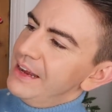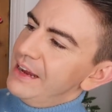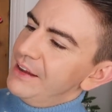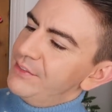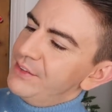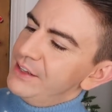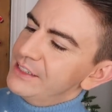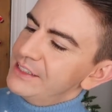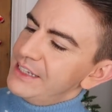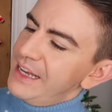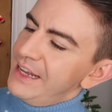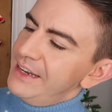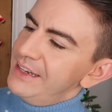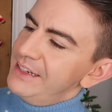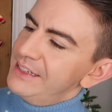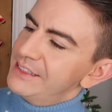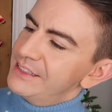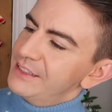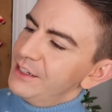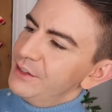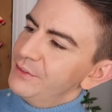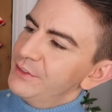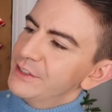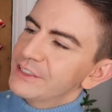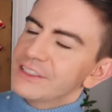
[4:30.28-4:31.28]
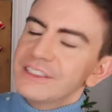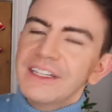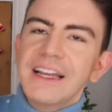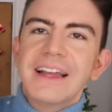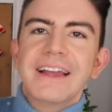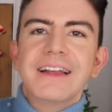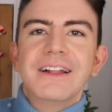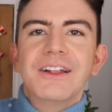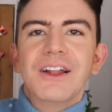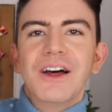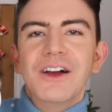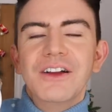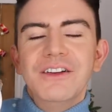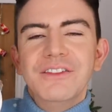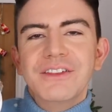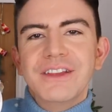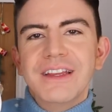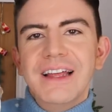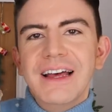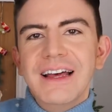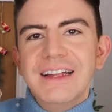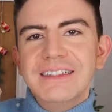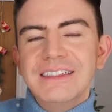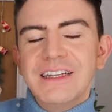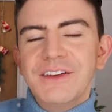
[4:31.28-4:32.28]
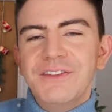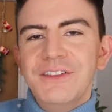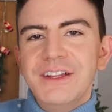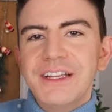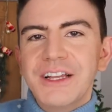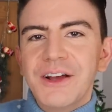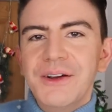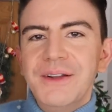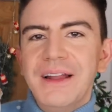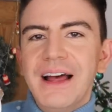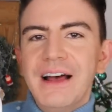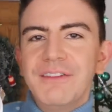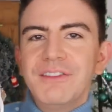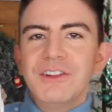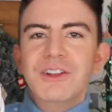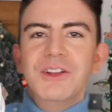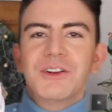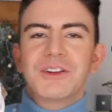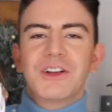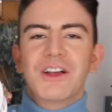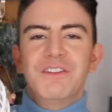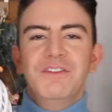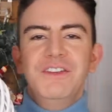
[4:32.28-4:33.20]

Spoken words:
if there's any still for sale over there, definitely go and have a look.